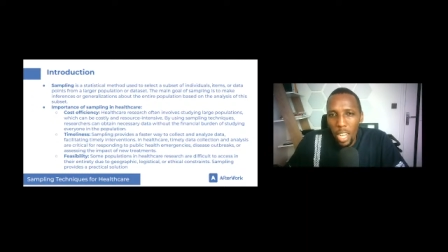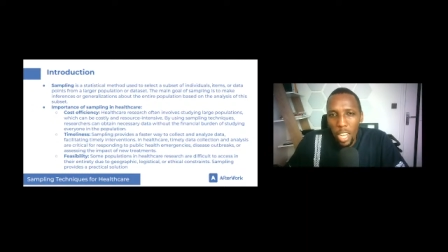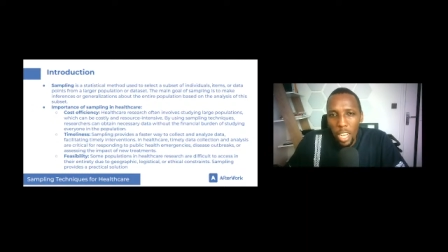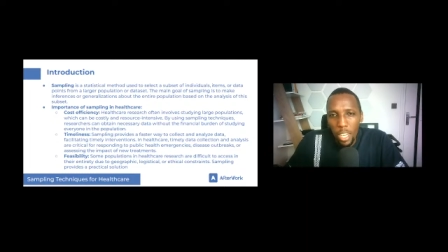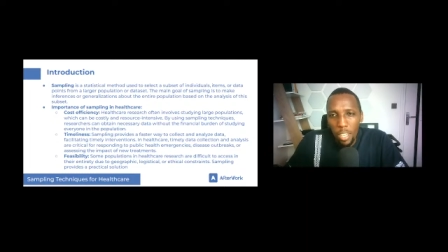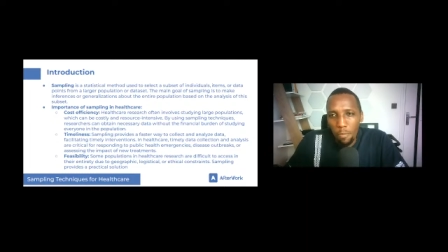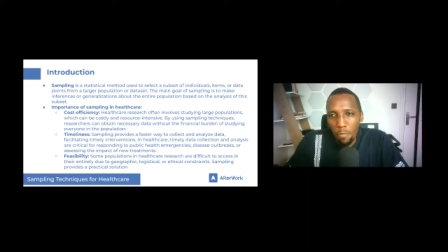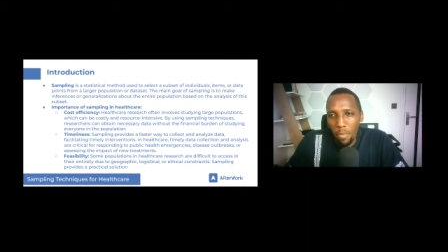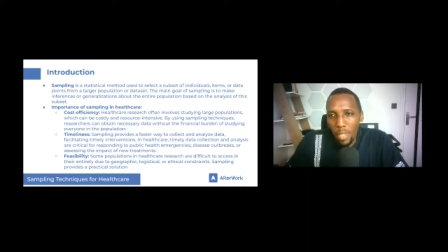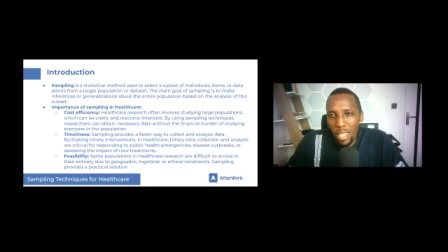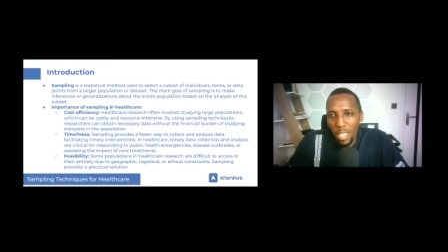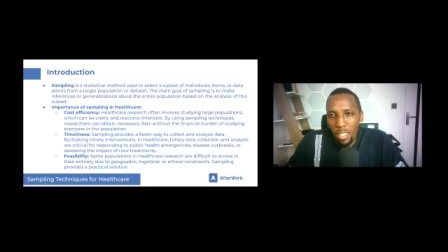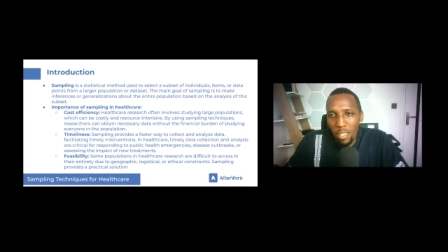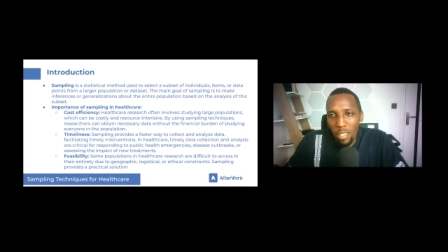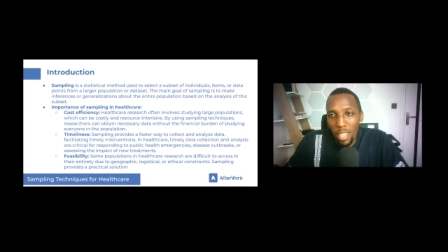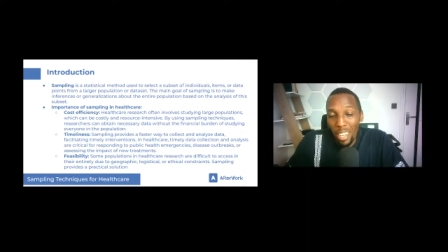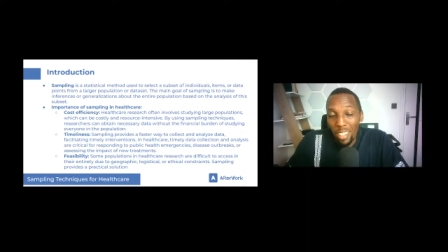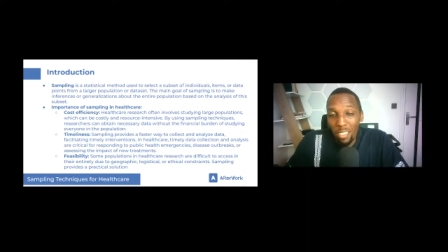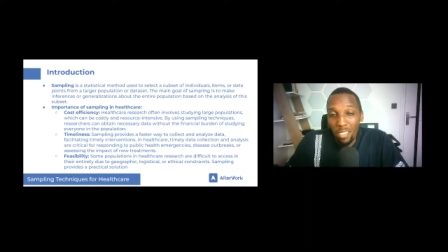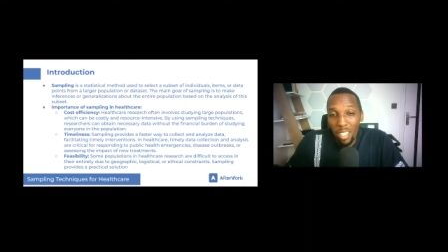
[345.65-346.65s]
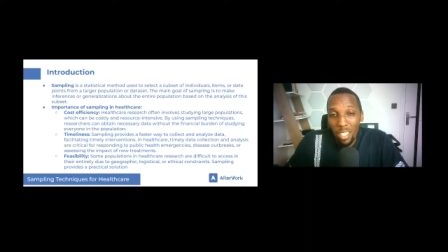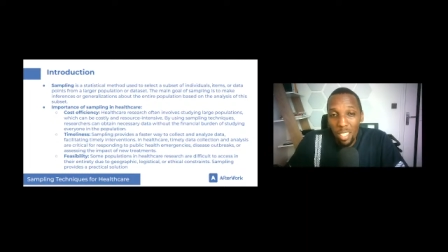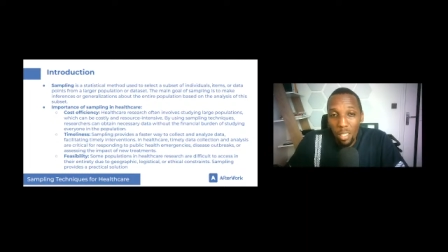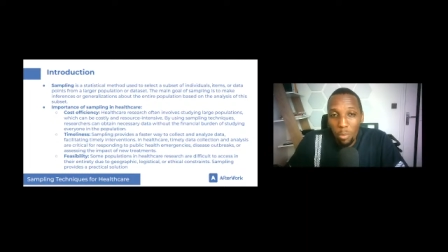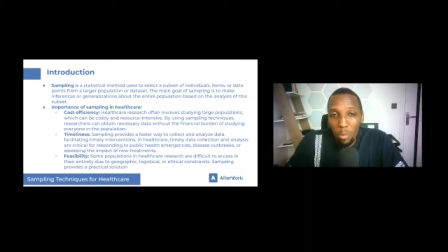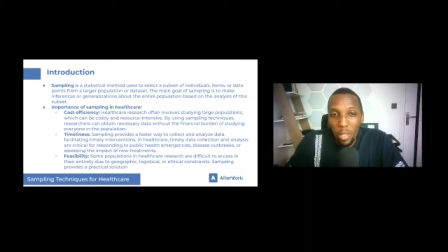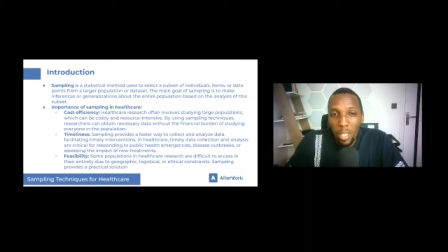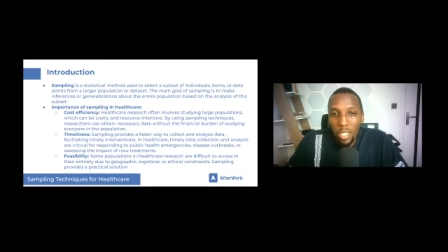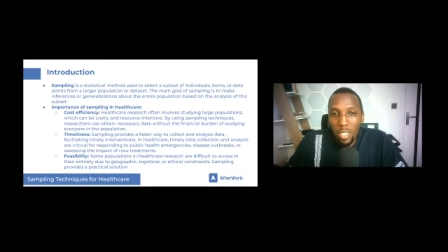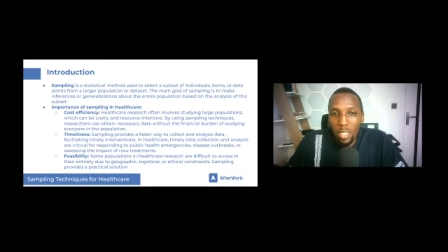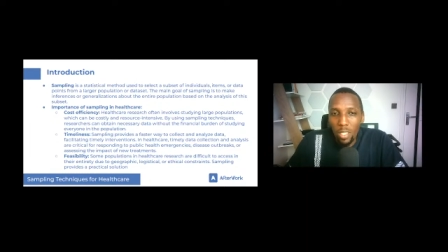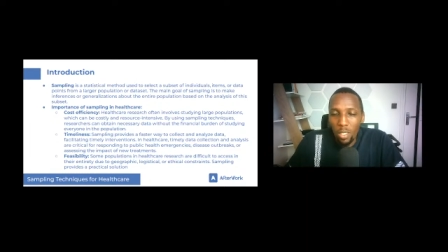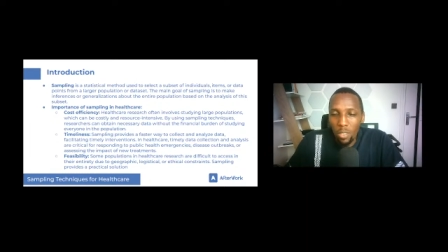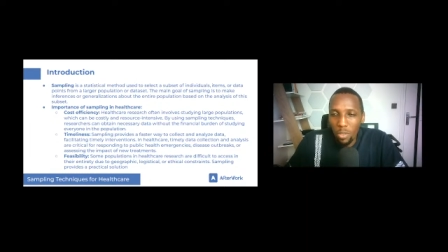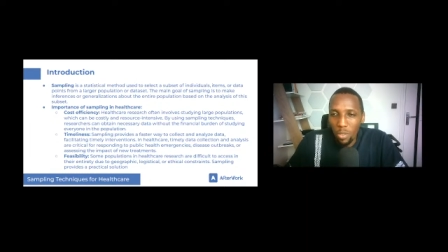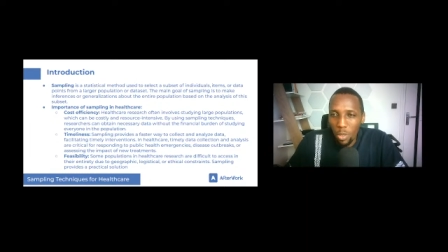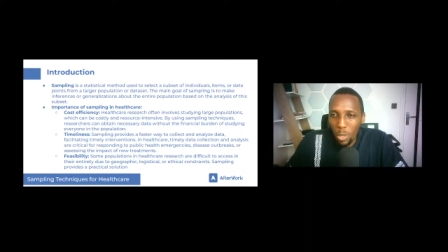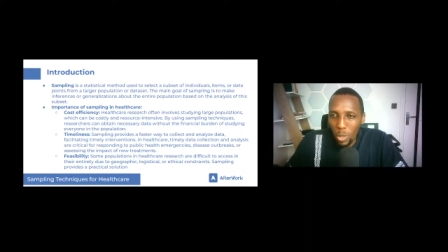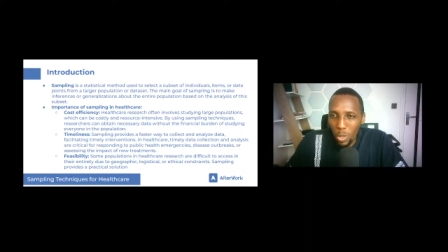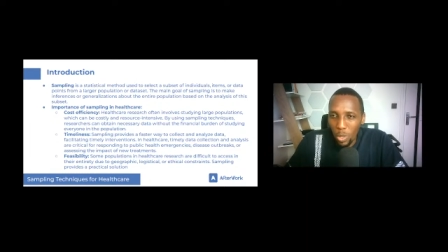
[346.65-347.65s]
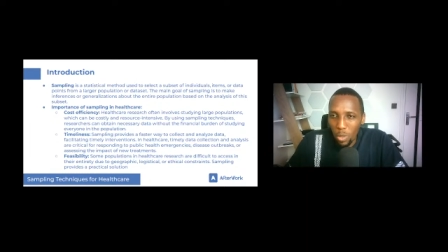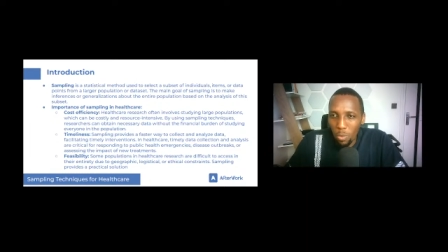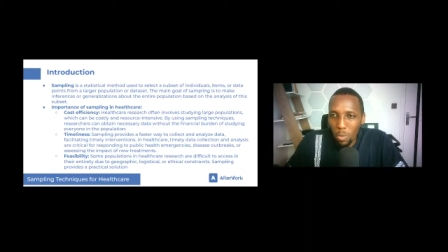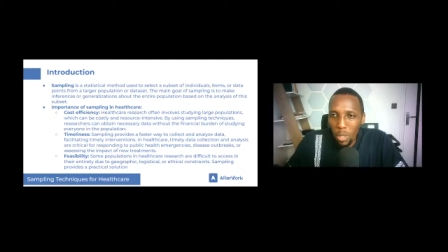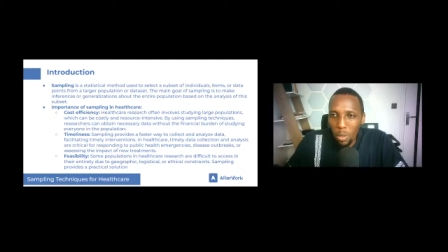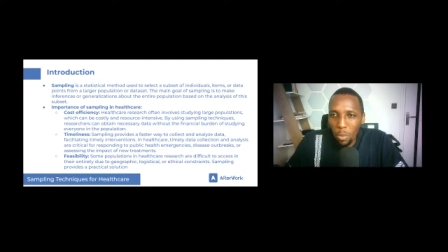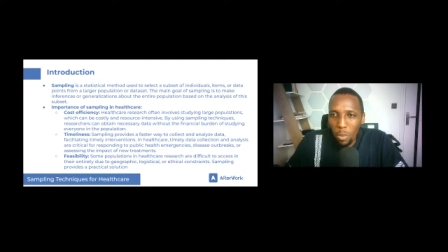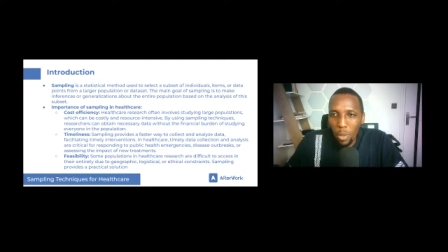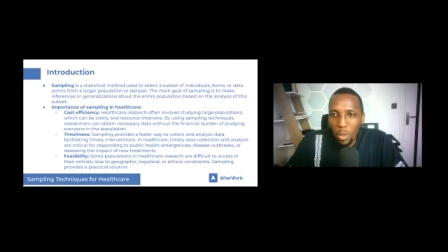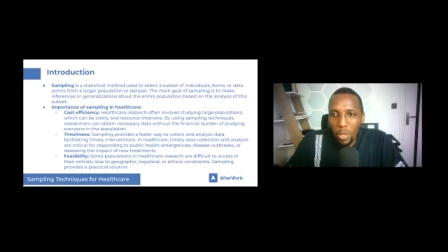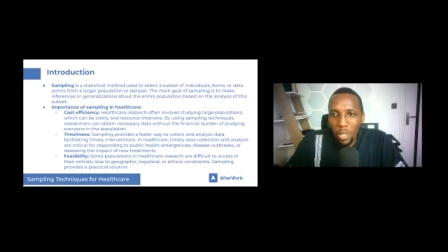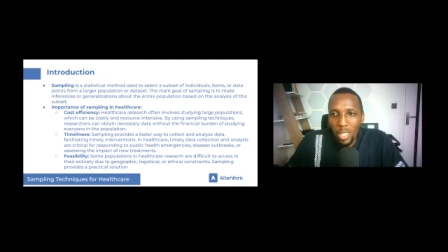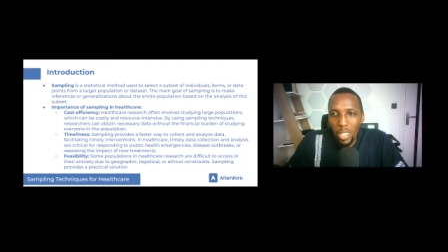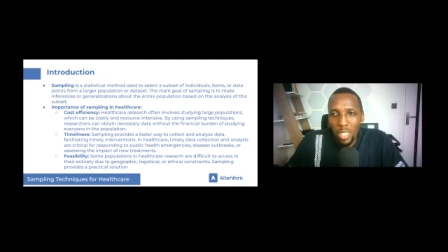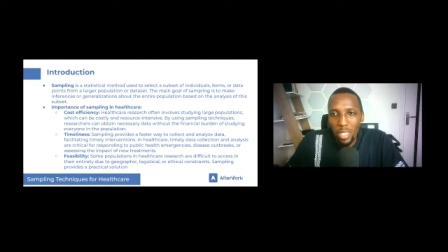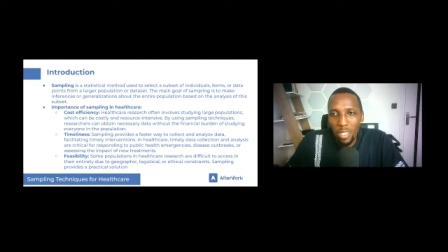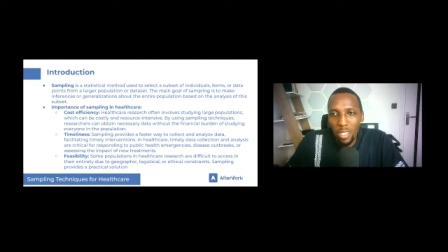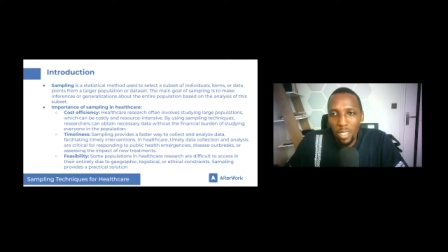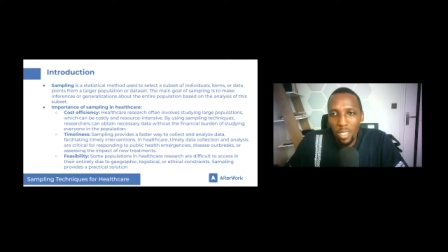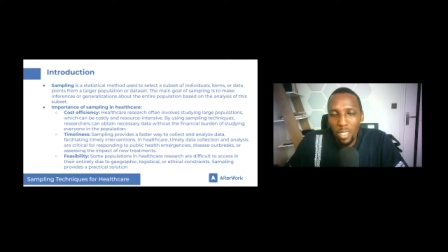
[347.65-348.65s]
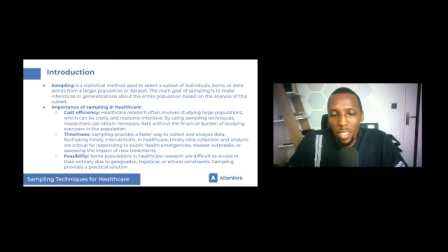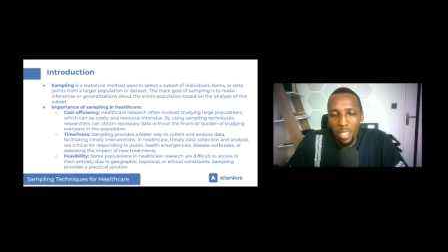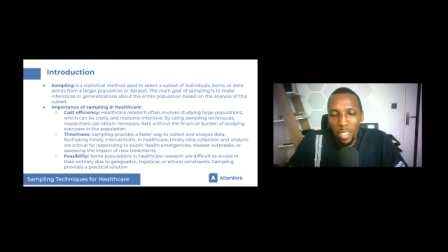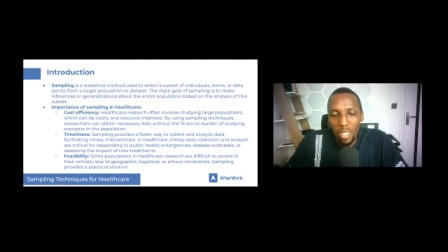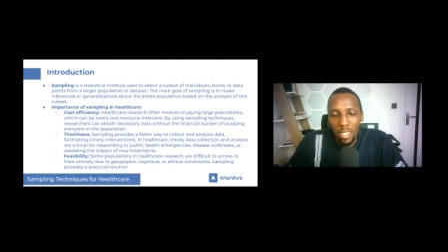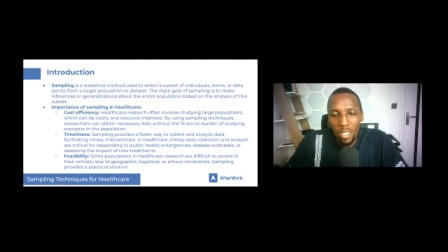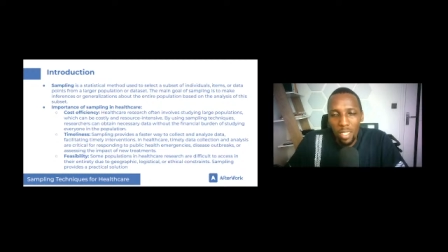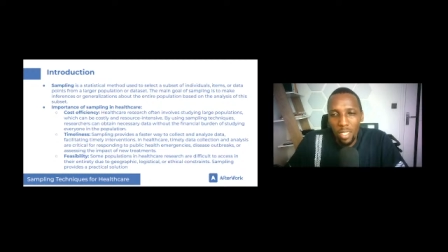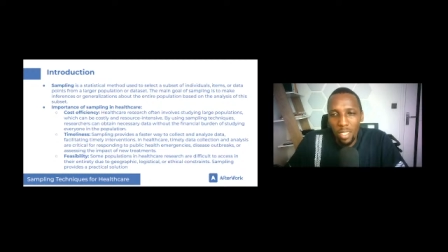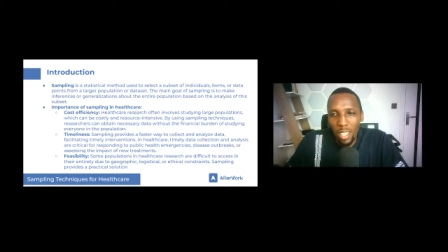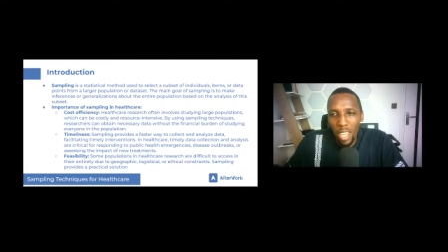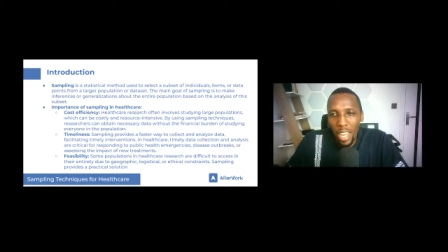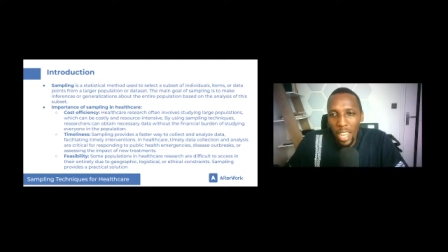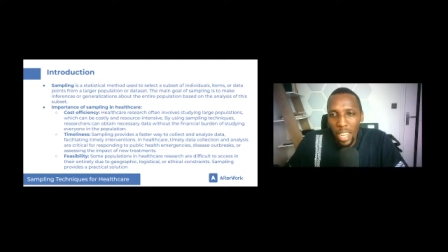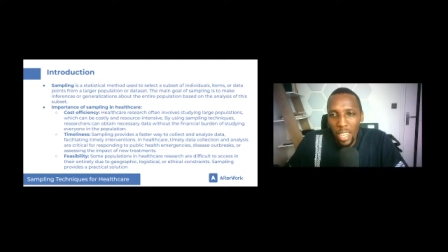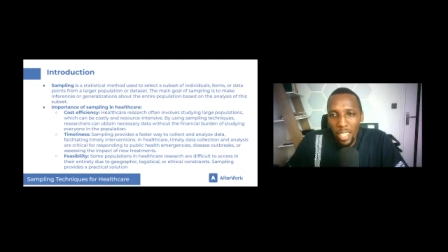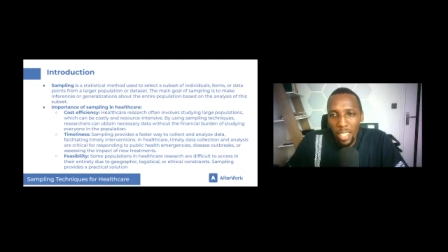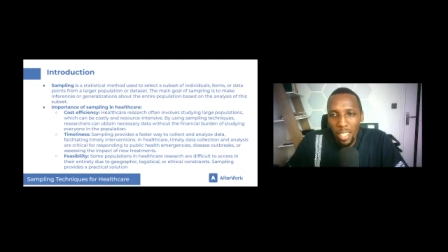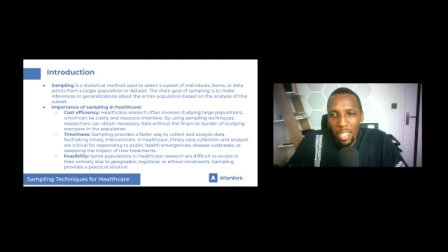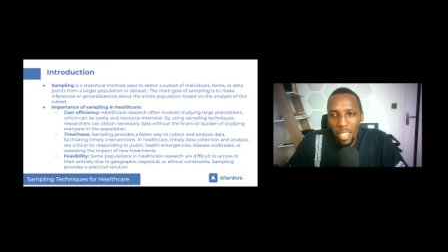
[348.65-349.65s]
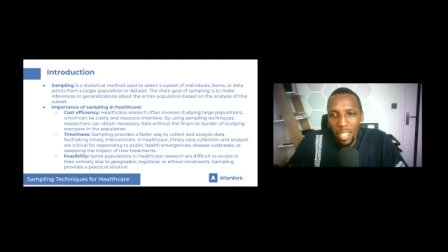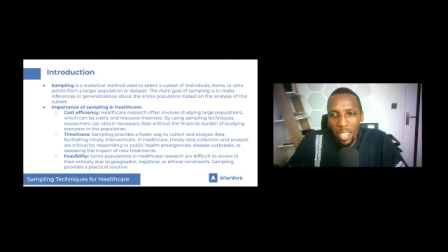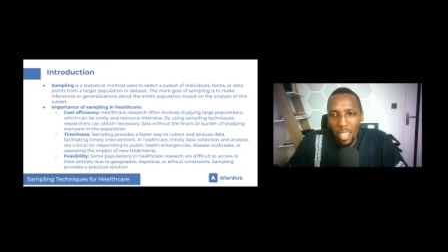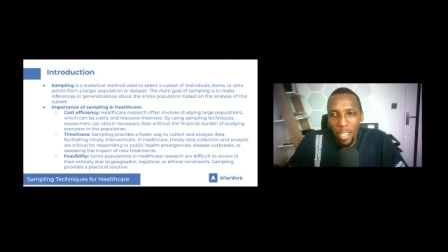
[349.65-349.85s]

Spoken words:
and accessibility of those people is hard,